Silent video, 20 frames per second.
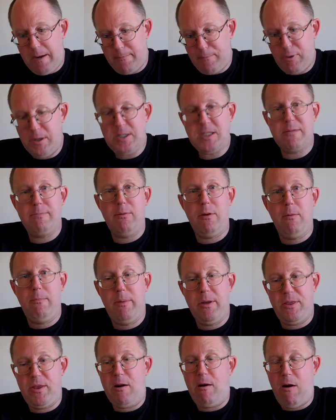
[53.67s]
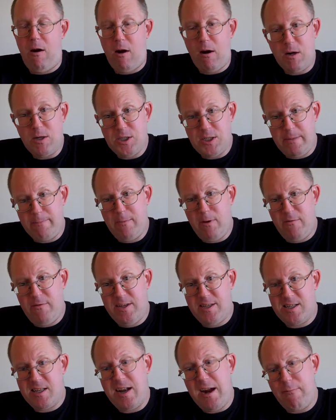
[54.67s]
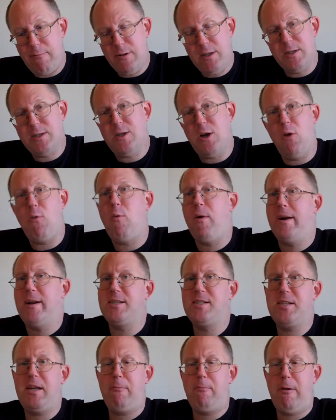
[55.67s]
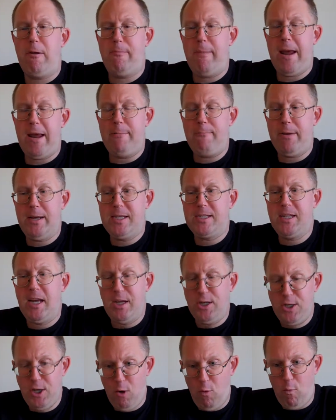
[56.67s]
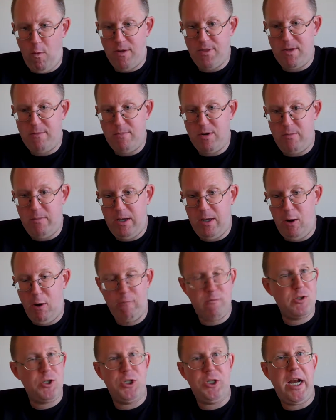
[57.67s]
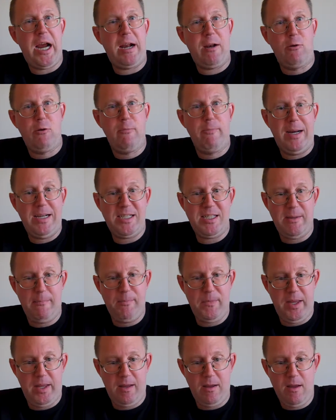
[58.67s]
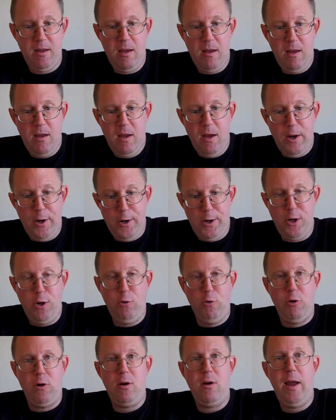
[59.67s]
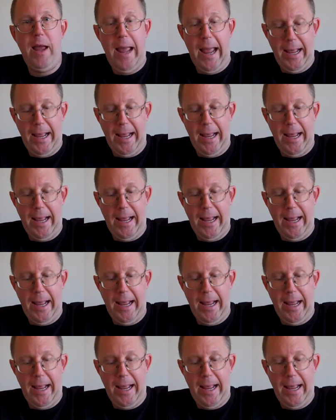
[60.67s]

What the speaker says: on principle, but there are some movies that I really don't want to see remade because I don't want them to be overshadowed by something newer.